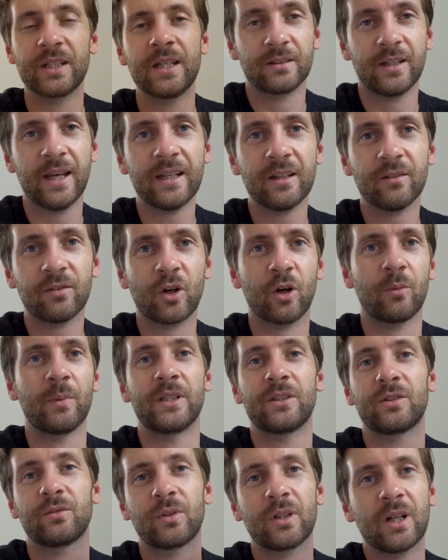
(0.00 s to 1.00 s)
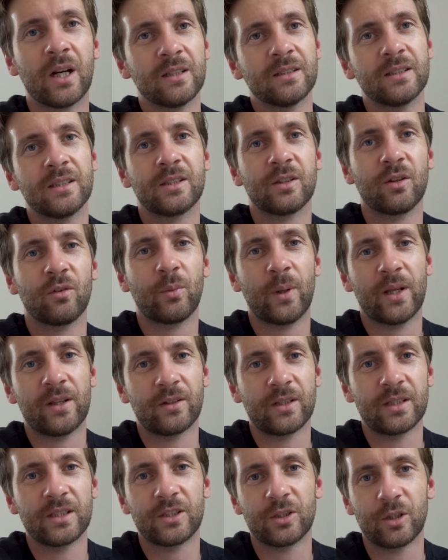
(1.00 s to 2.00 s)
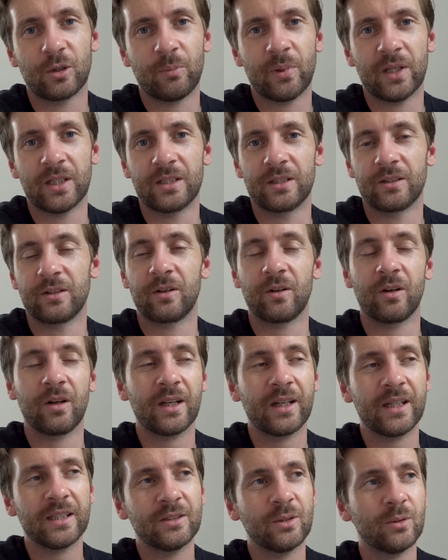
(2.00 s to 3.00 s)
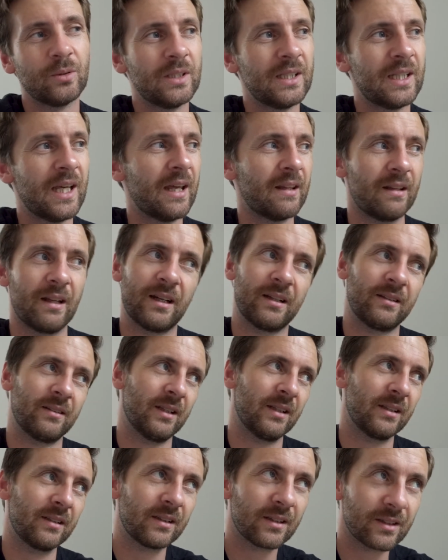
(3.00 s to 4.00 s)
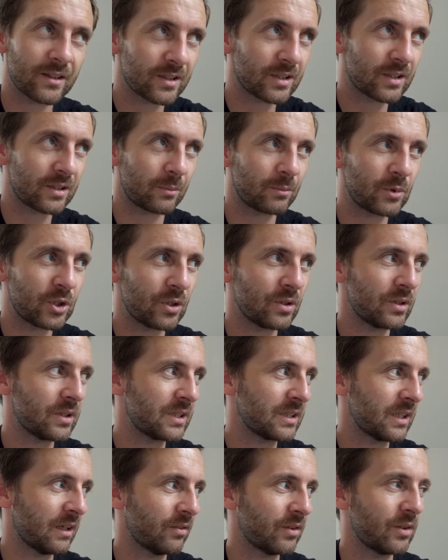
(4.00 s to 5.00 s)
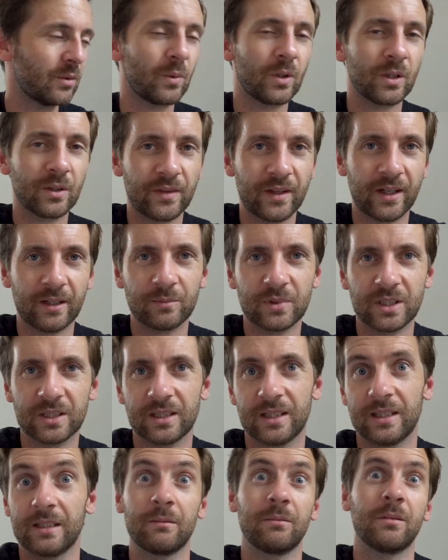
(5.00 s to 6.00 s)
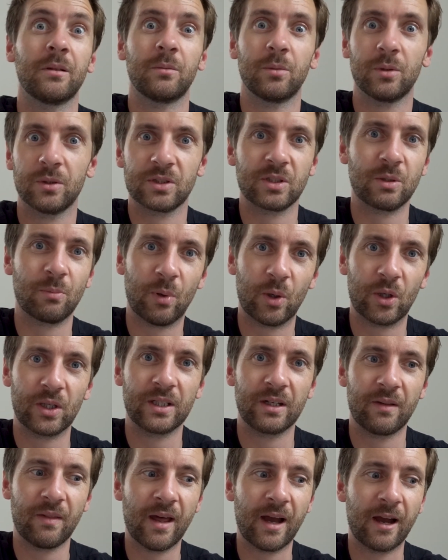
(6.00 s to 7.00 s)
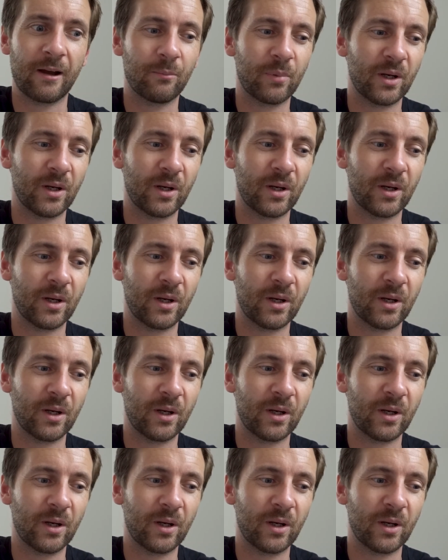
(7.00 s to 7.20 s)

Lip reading: Negative comments, regardless of whether it's your opinion or not, and I totally get that. Like, I'm sure there's stuff in the world that I'm just like, well, what's the point in that?